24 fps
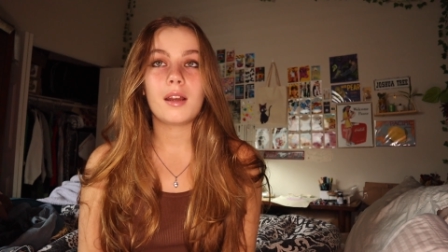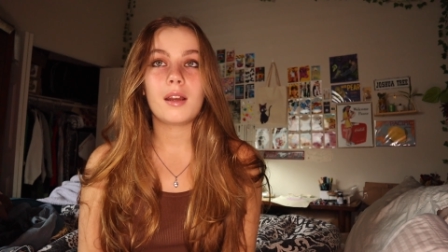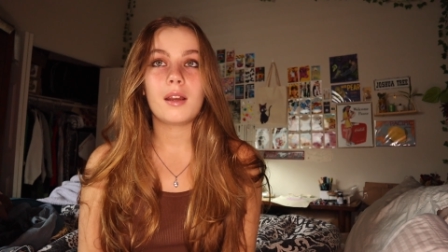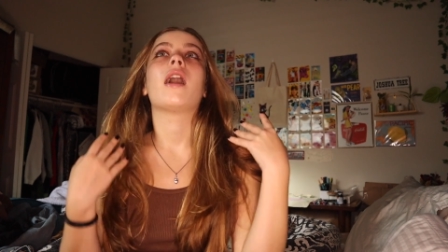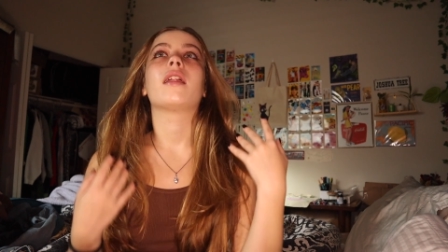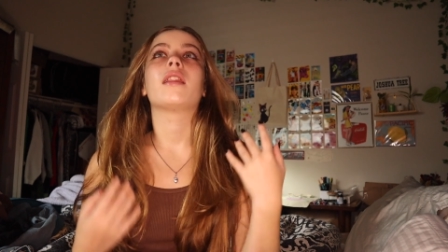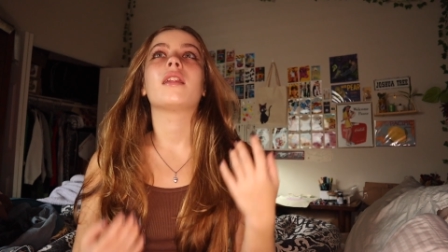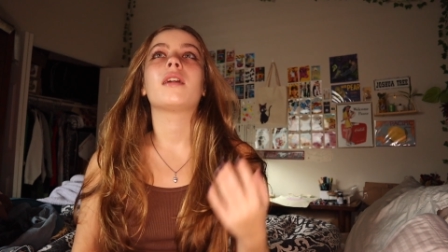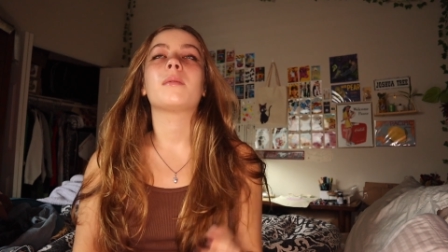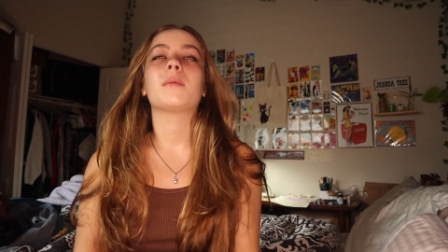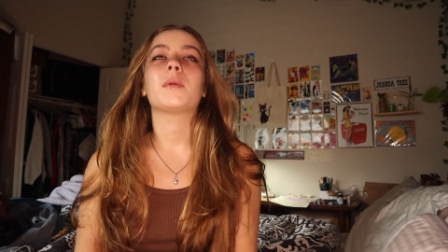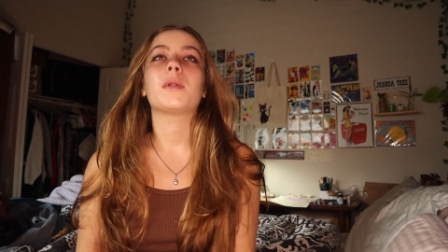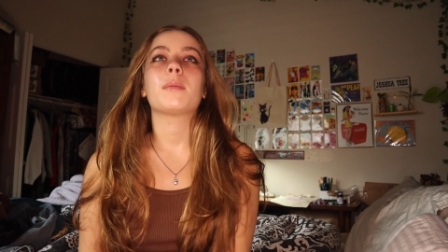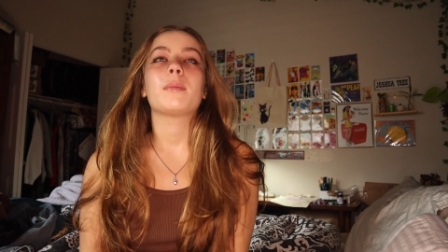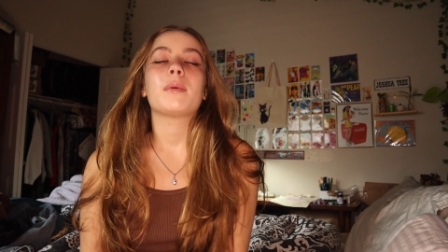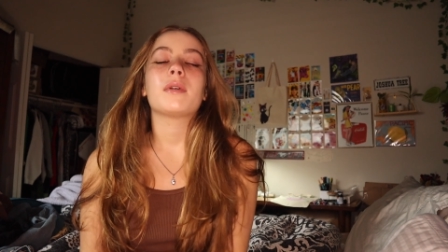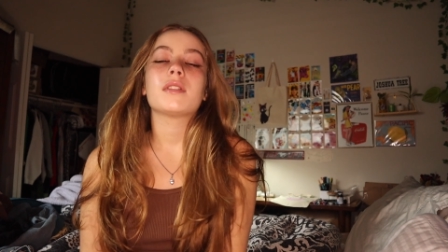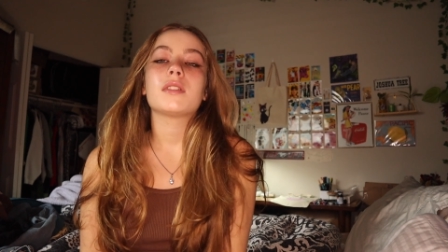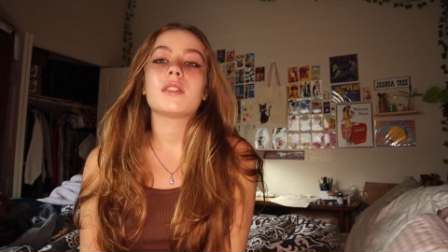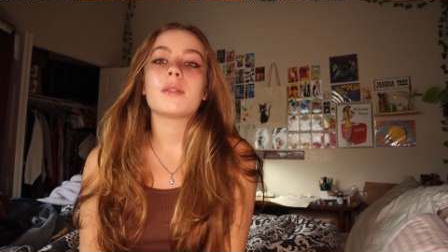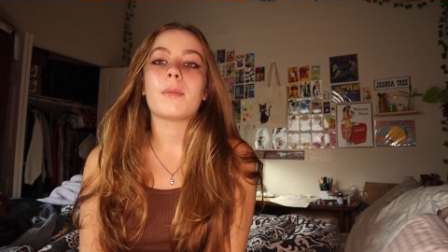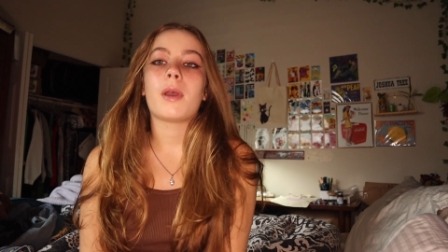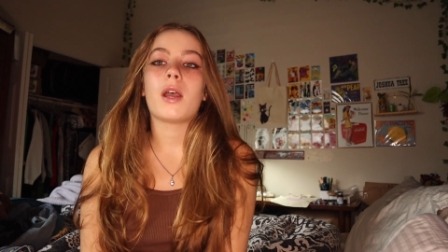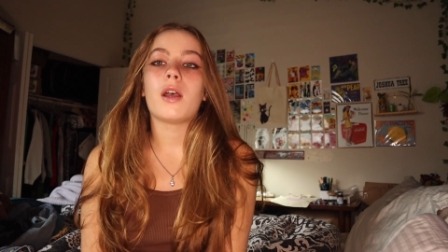I think I'm going to
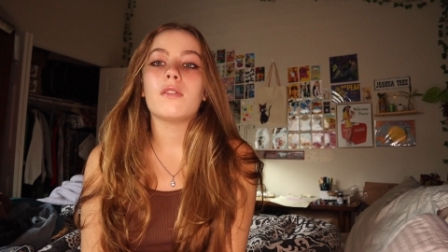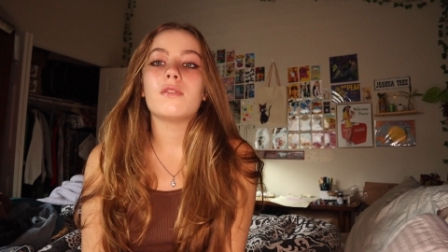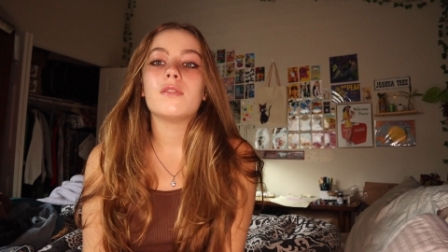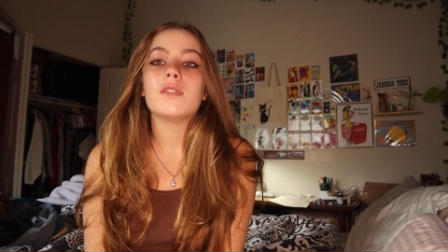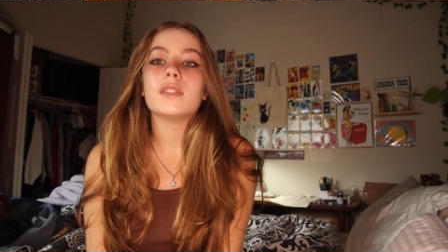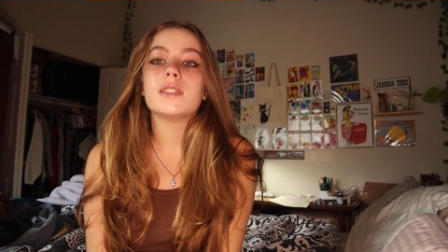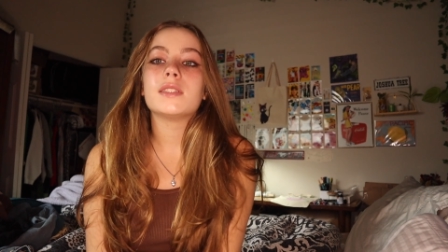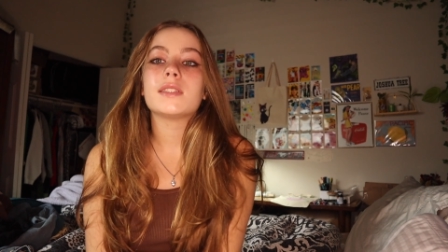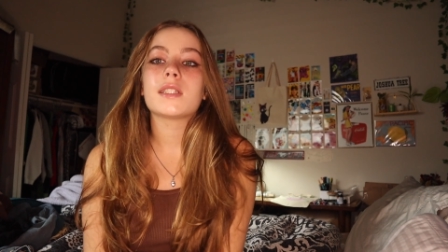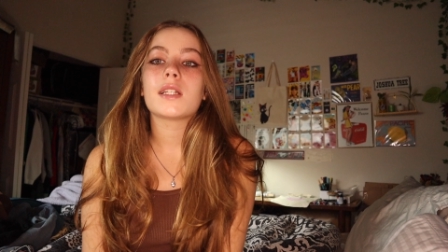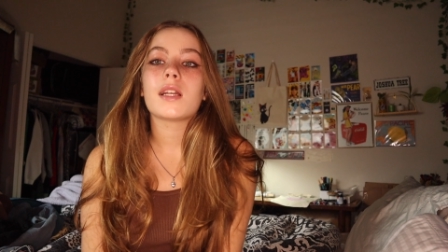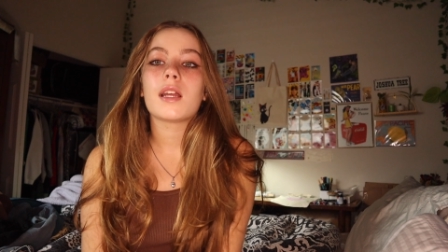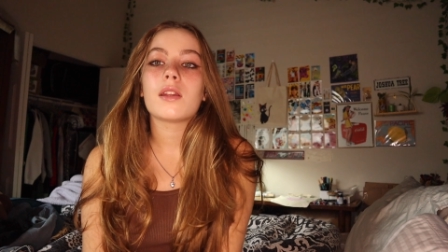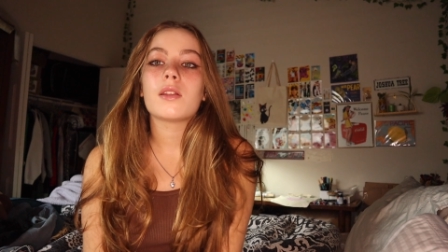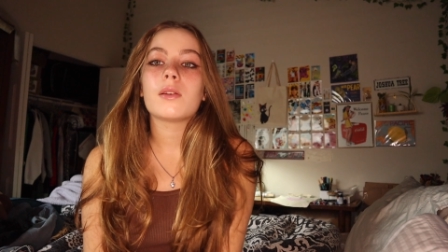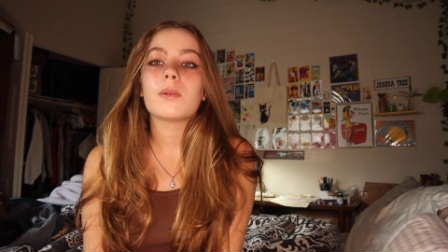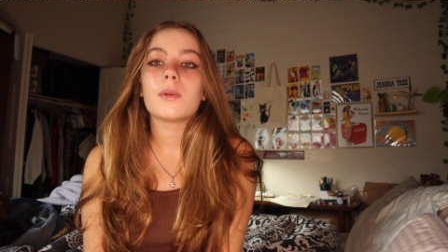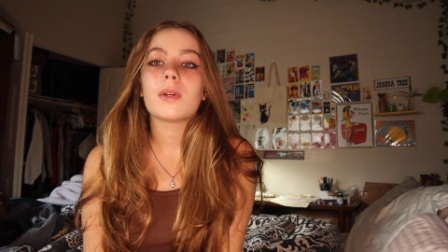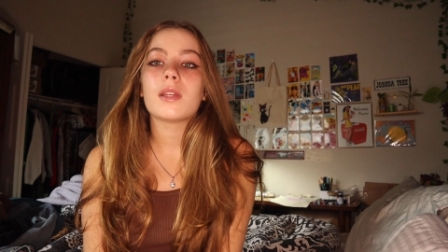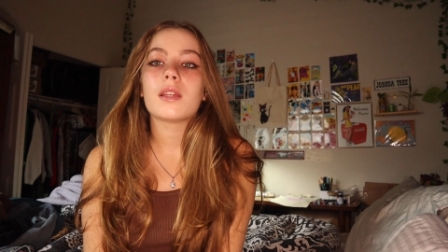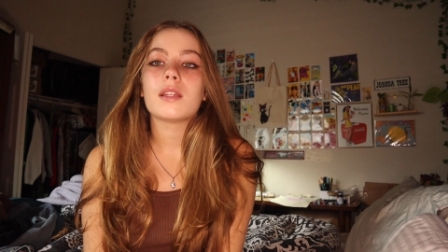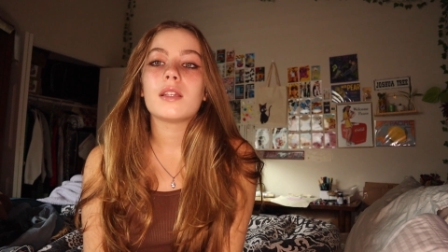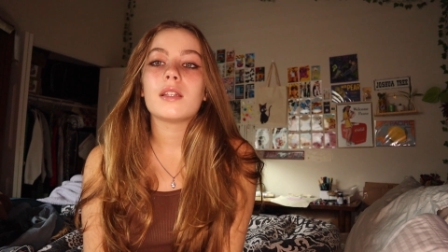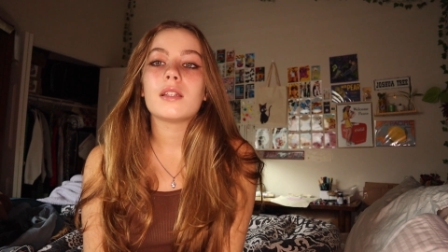put some outfits together
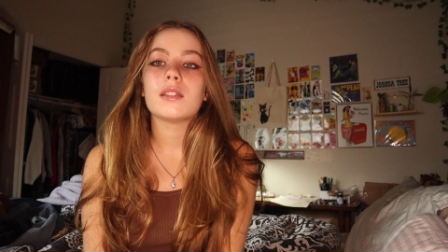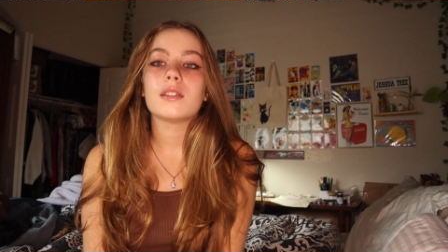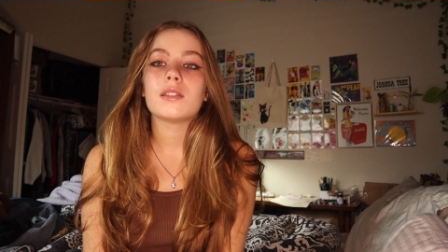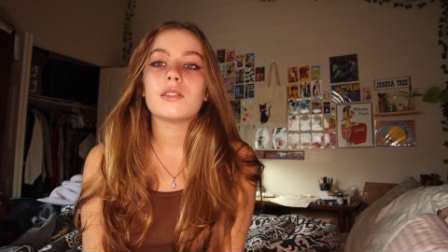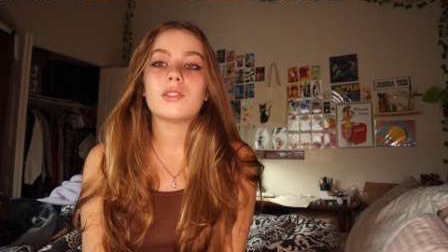with it